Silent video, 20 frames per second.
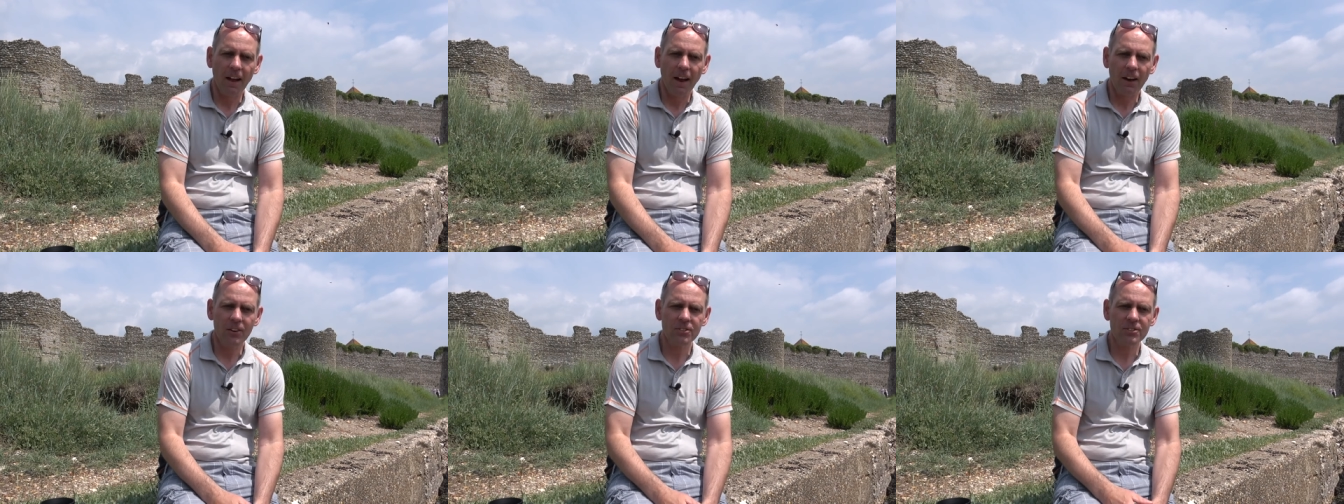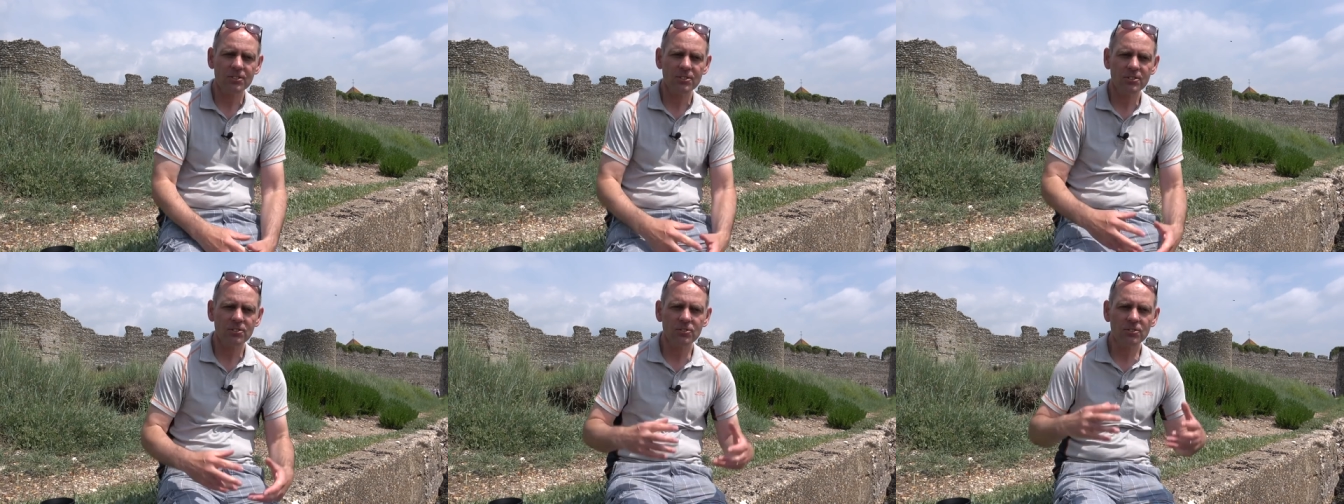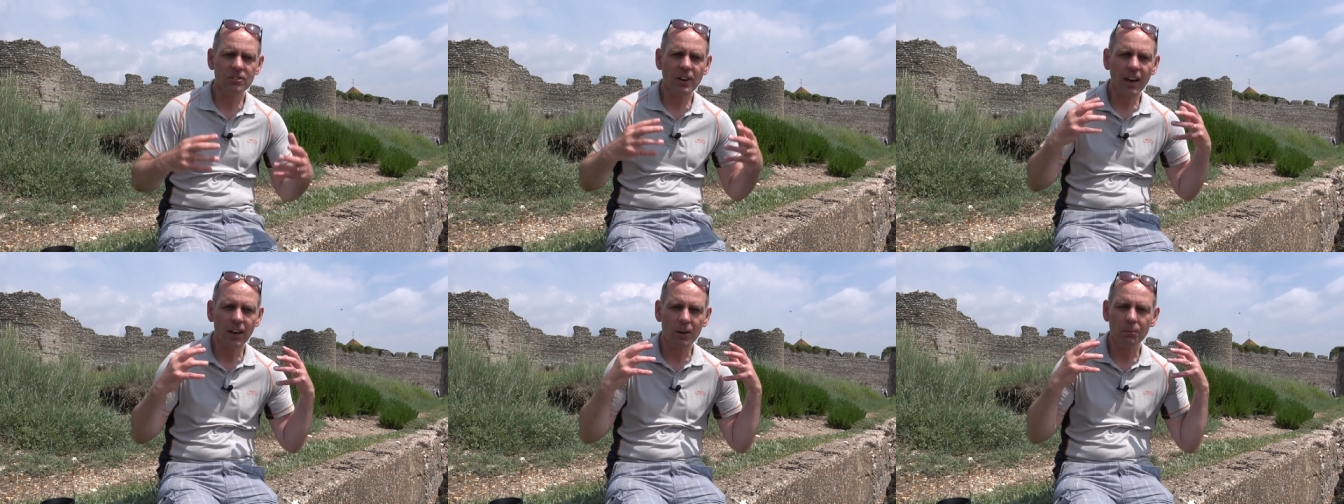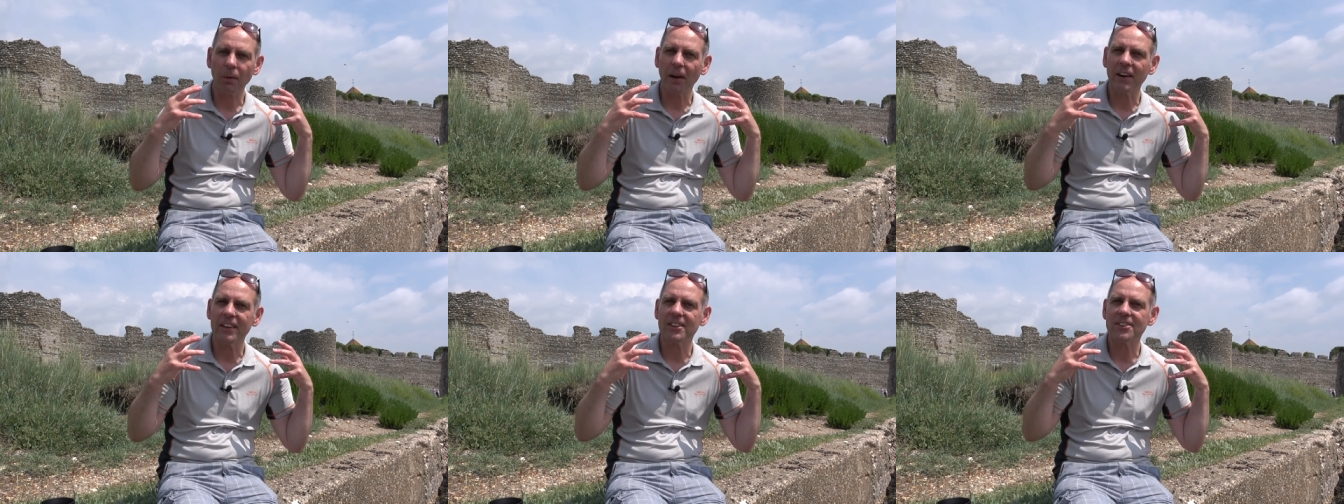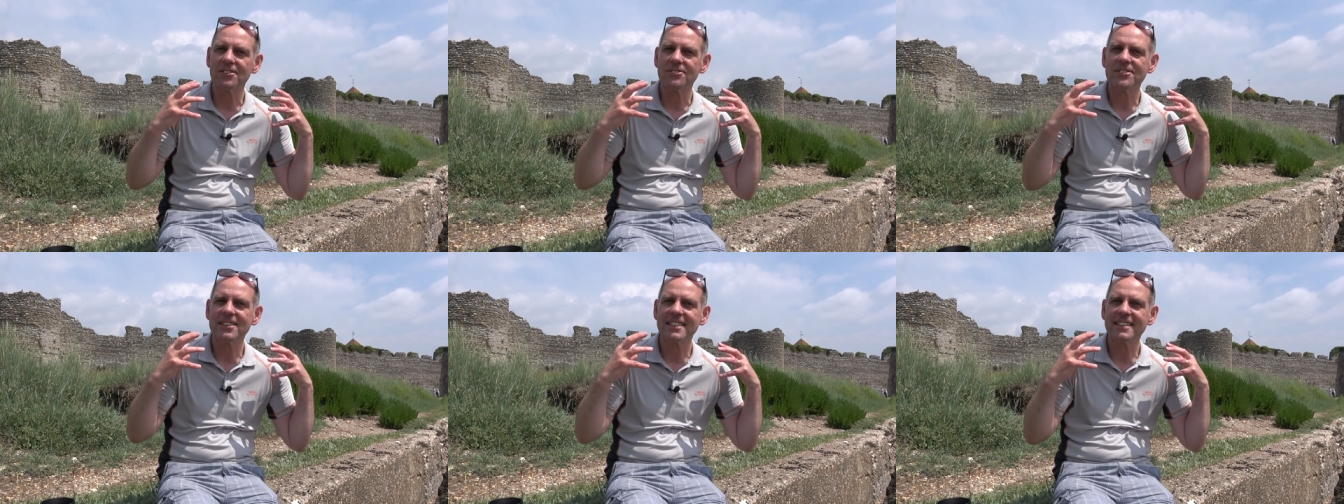I was struck by
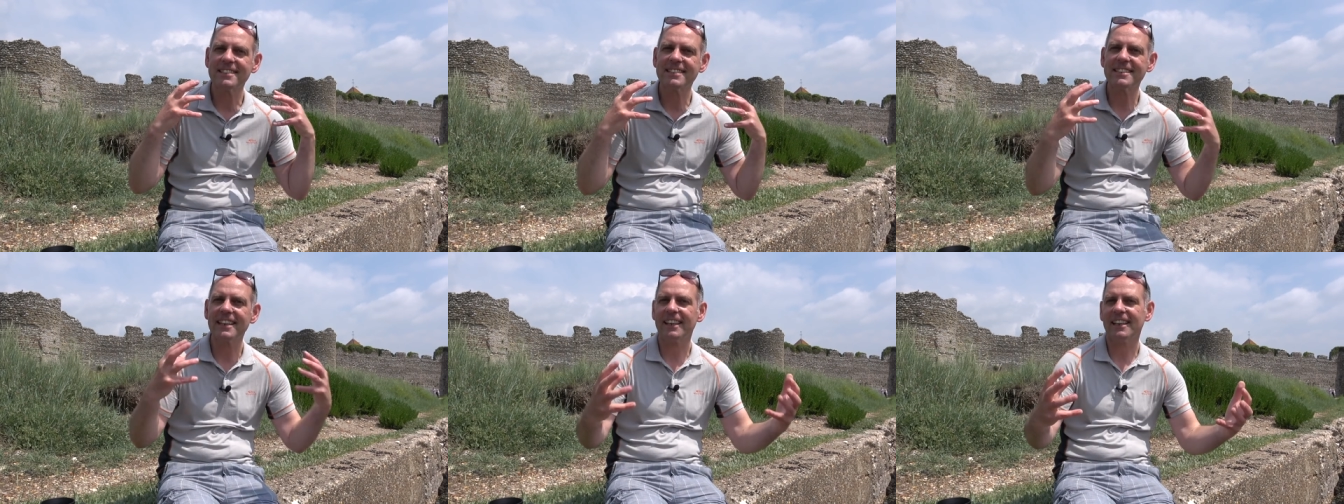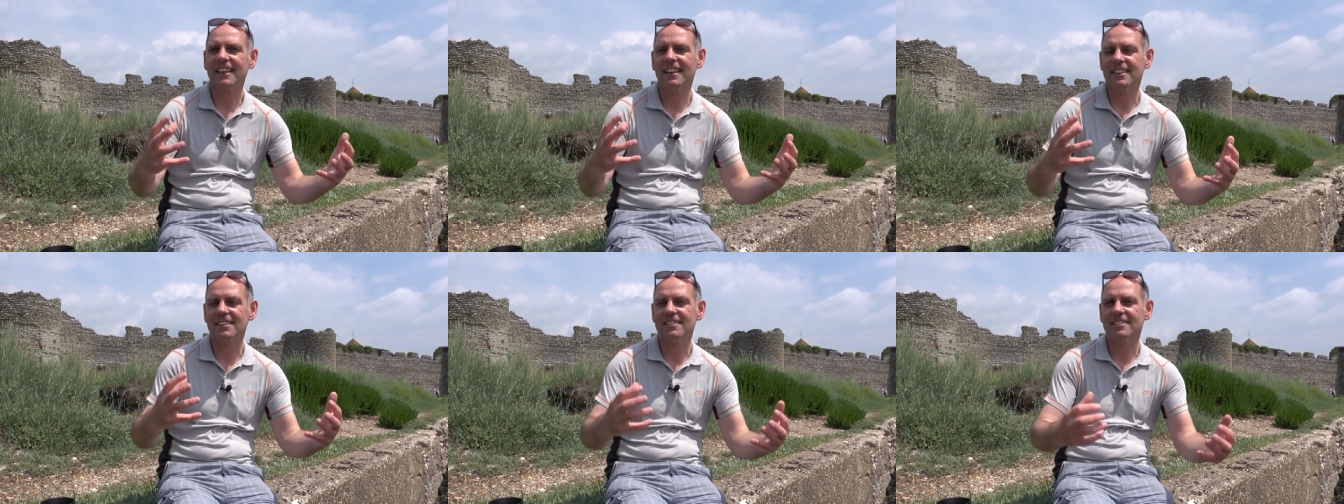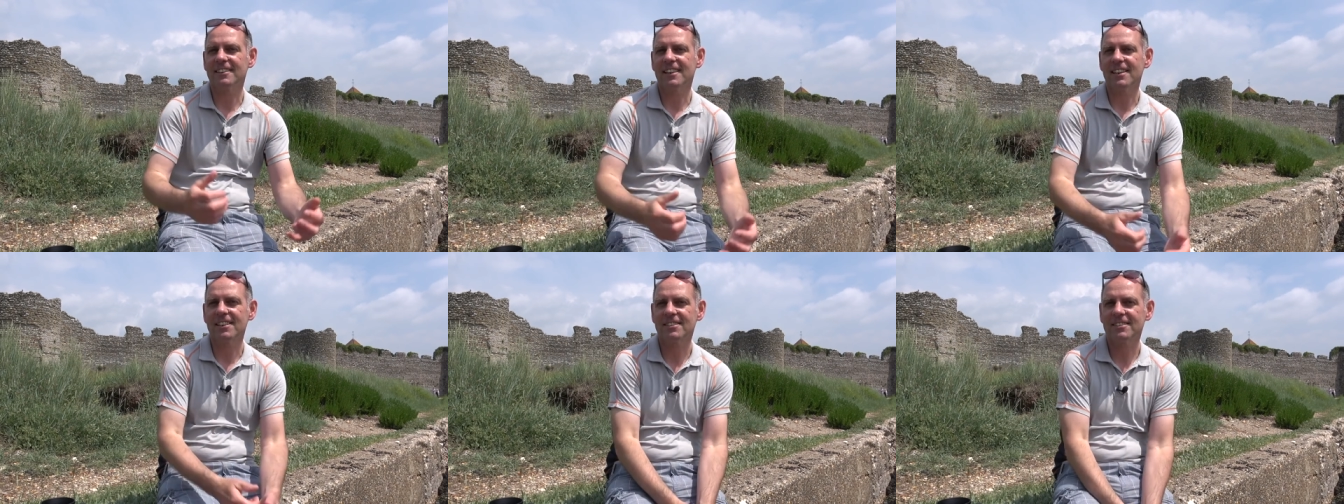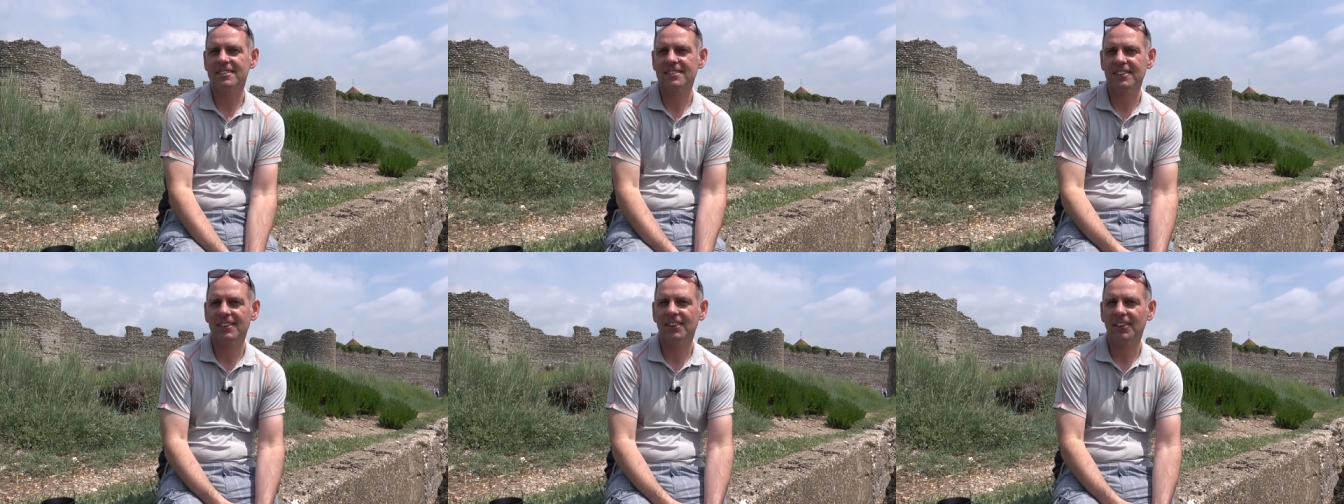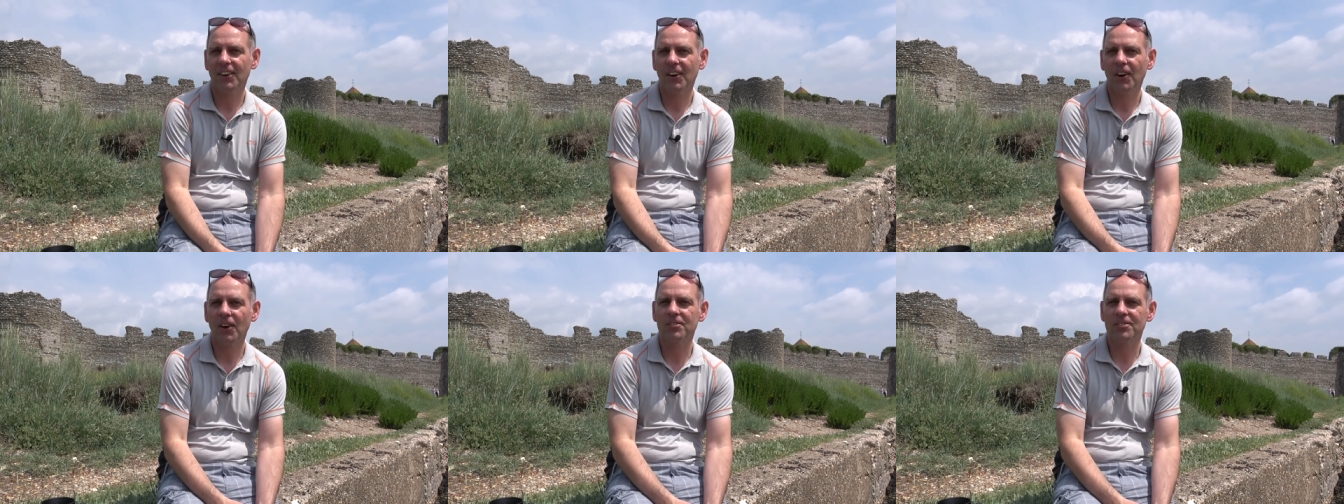the ridiculousness
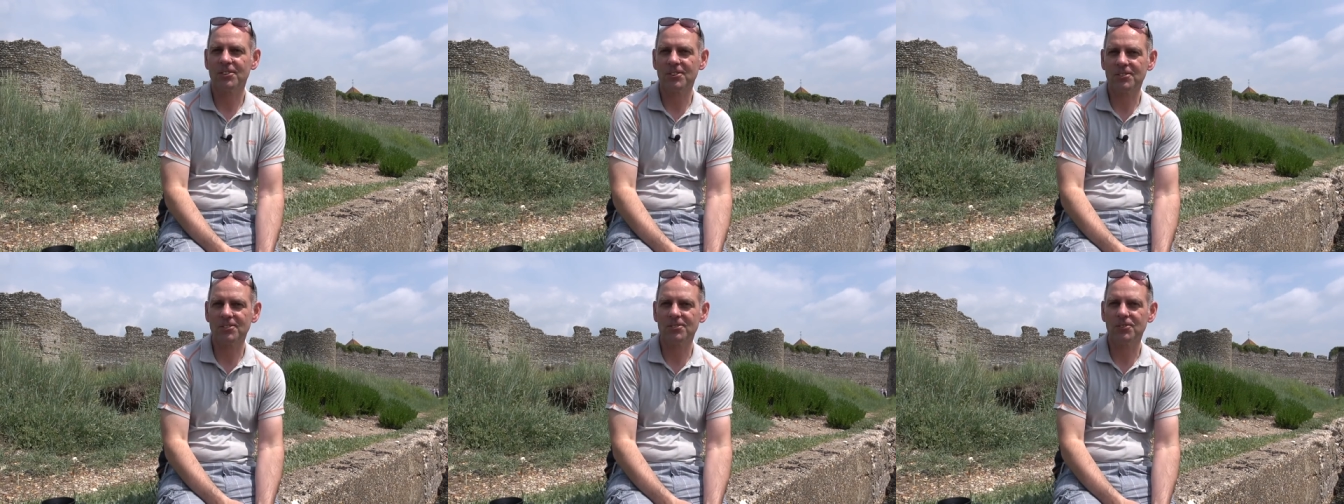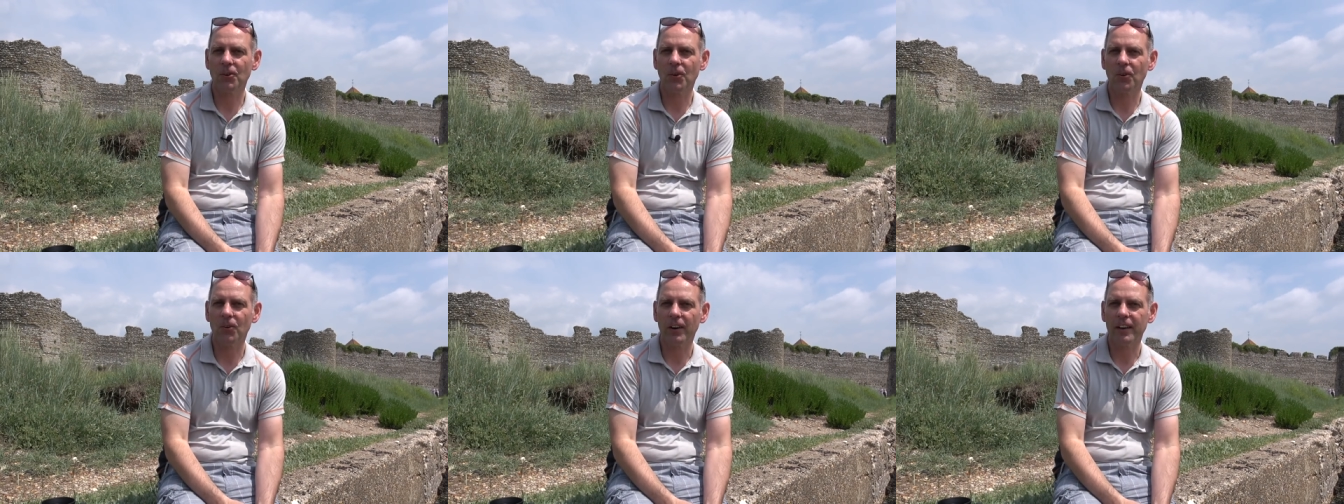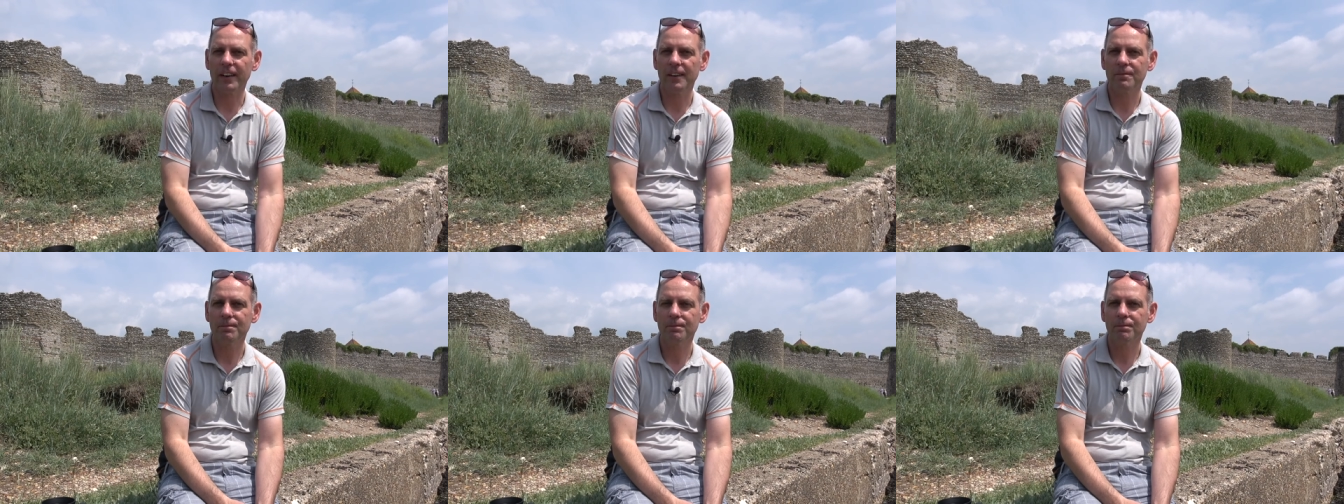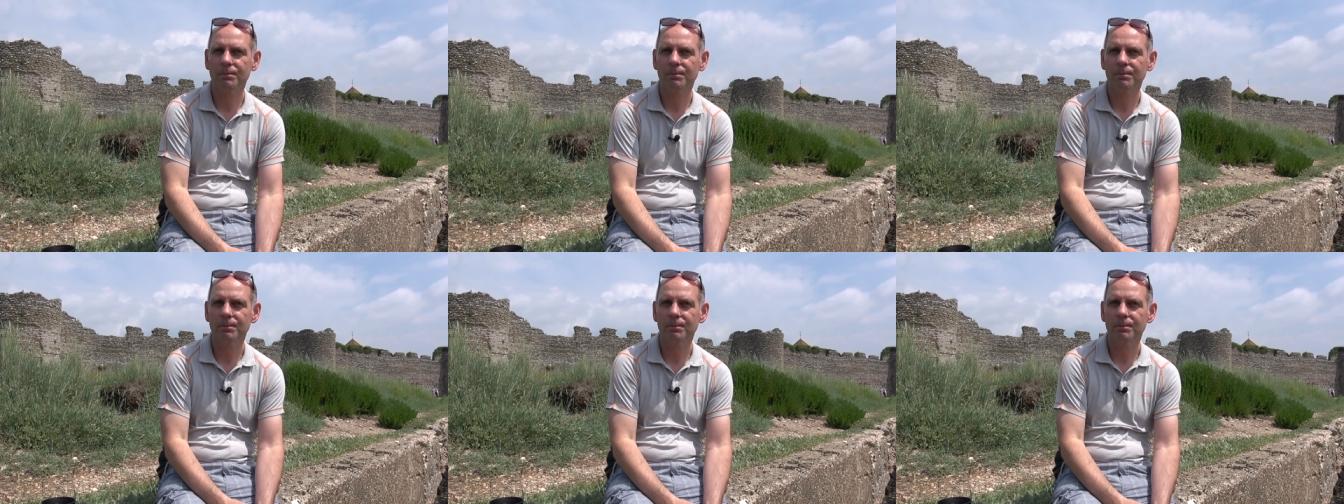of the story,